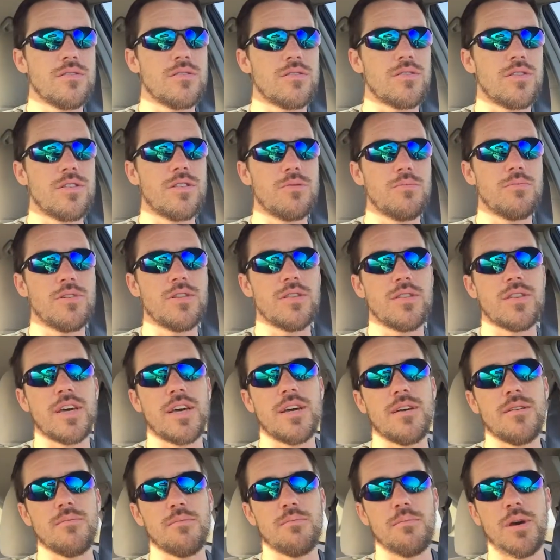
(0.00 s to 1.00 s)
tournament
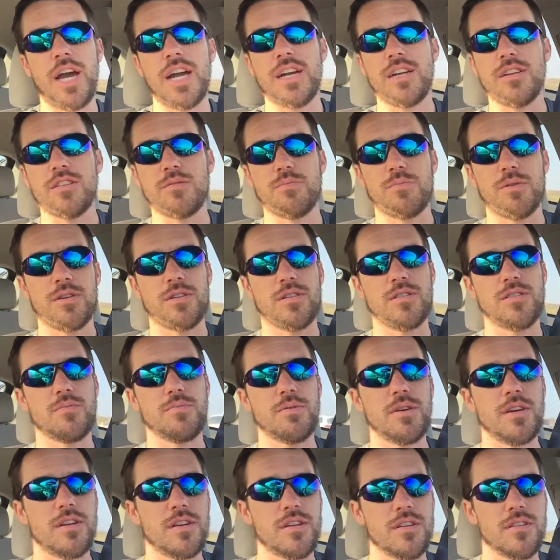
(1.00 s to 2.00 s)
that Magnus
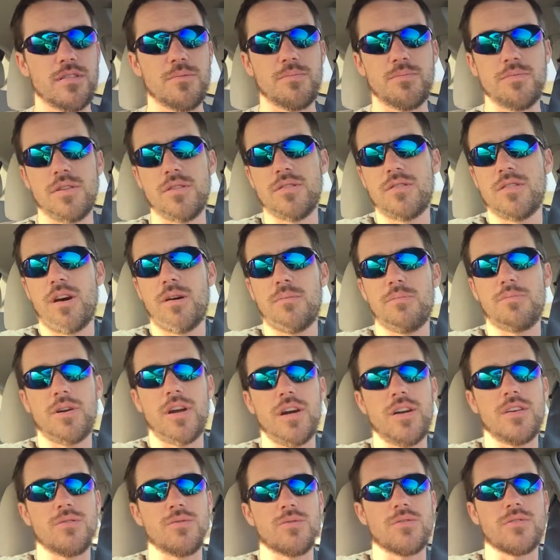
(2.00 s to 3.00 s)
participated in, the top
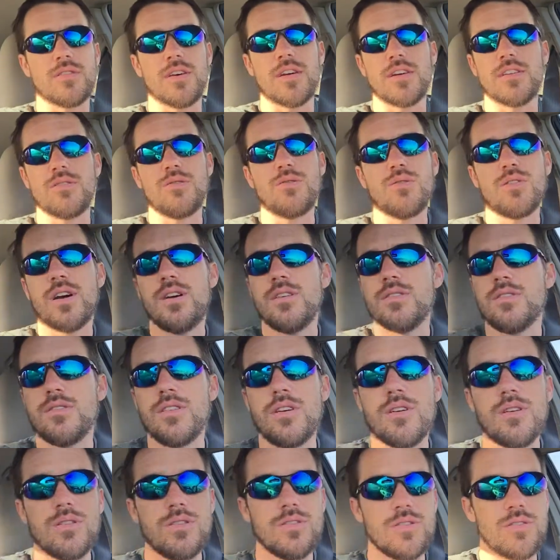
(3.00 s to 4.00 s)
prize was like $2,000
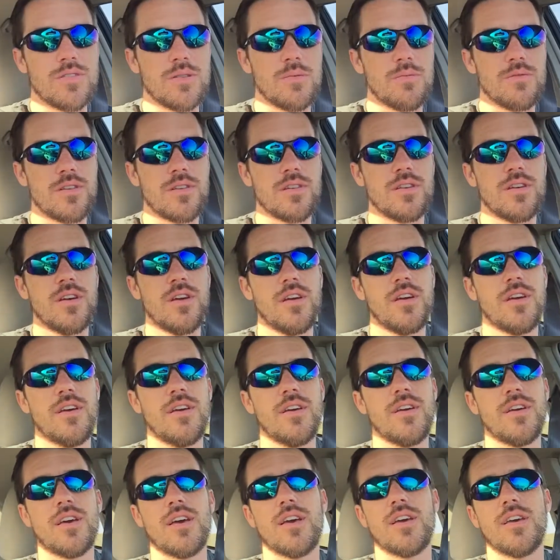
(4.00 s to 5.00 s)
or something,
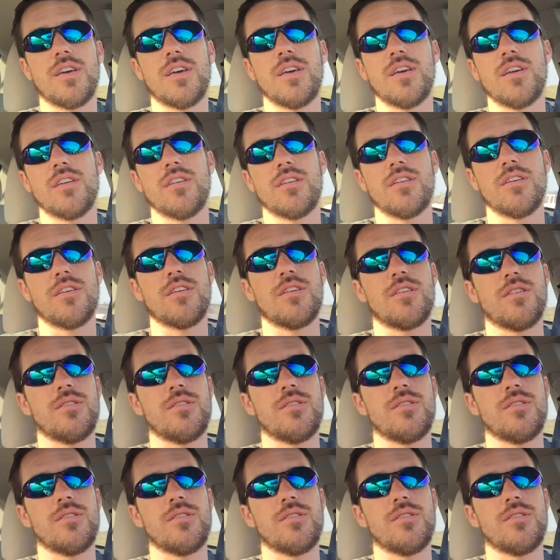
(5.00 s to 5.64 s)
and